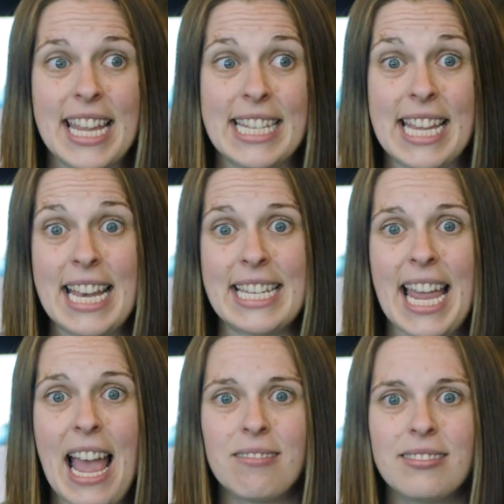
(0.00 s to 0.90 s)
Is it in
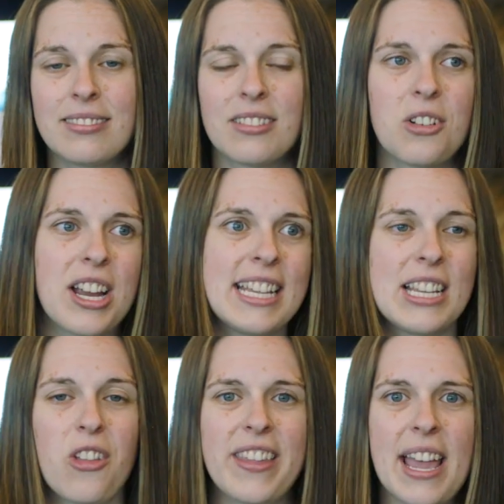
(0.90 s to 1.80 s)
town? Is
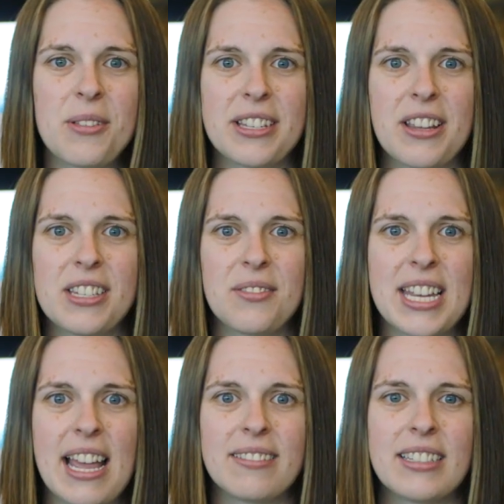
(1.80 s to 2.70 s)
it on the outskirts of
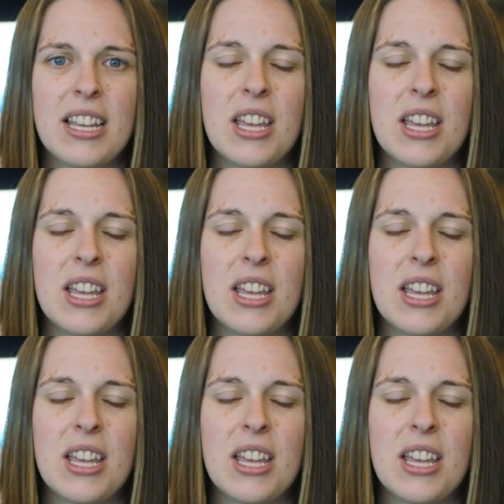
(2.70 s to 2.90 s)
town?